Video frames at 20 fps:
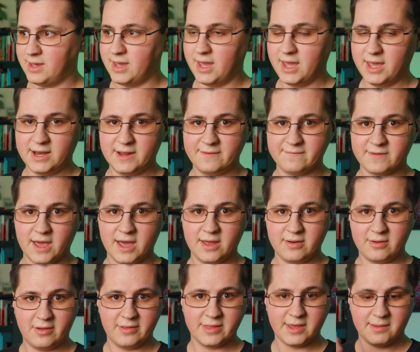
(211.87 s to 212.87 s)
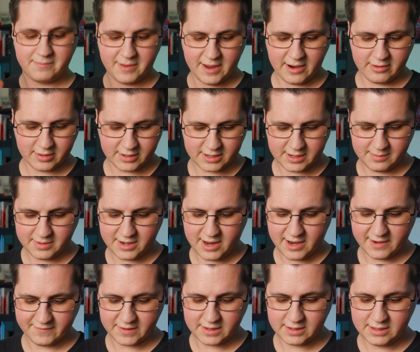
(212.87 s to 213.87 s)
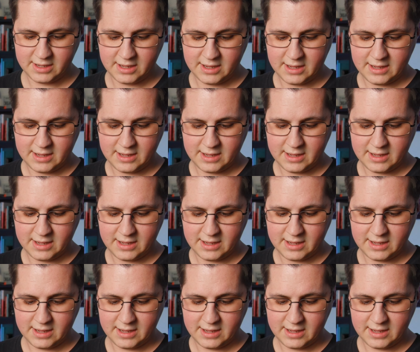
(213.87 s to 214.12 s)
and I've got all that power coming out of it.